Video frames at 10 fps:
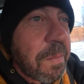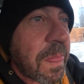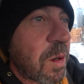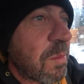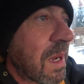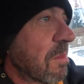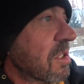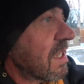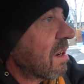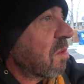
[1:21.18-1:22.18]
her mom is
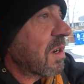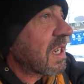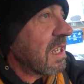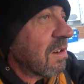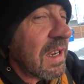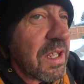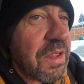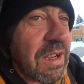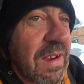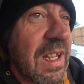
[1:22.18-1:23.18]
not working or
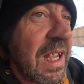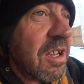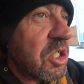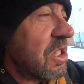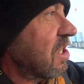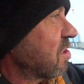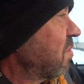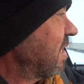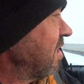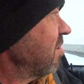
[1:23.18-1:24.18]
anything right now. She just
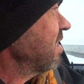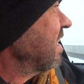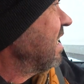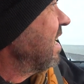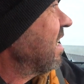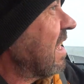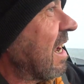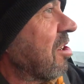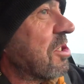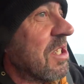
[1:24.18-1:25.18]
wanted her to get out of the
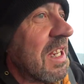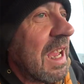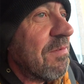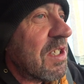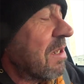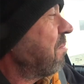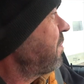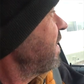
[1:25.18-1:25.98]
house and have some